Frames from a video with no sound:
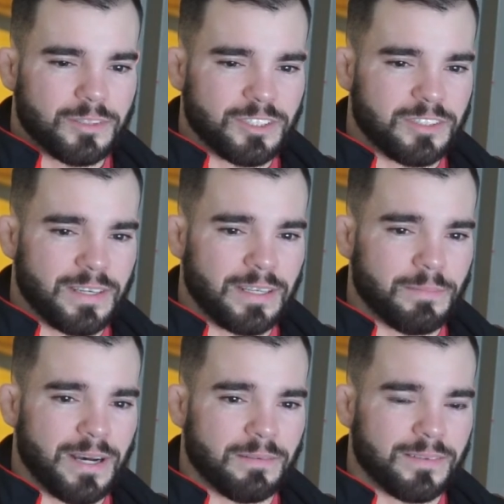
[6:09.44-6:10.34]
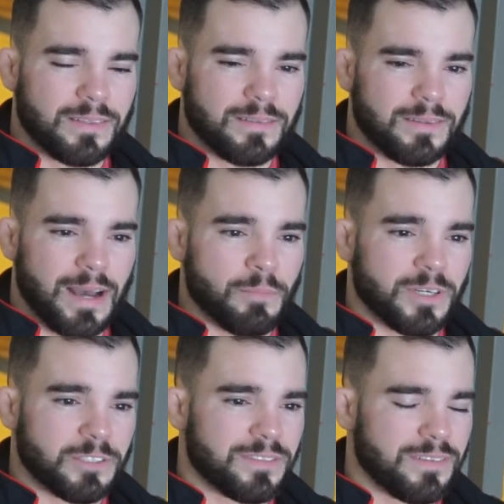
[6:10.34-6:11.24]
just thinking about how
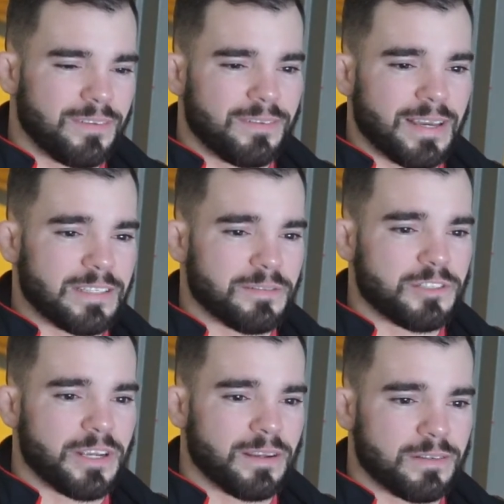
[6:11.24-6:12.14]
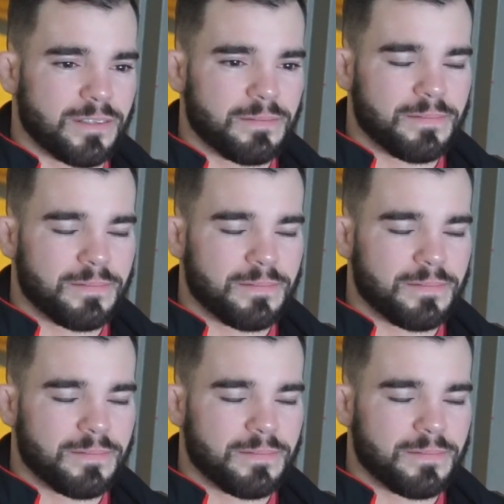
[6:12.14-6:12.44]
much things have changed.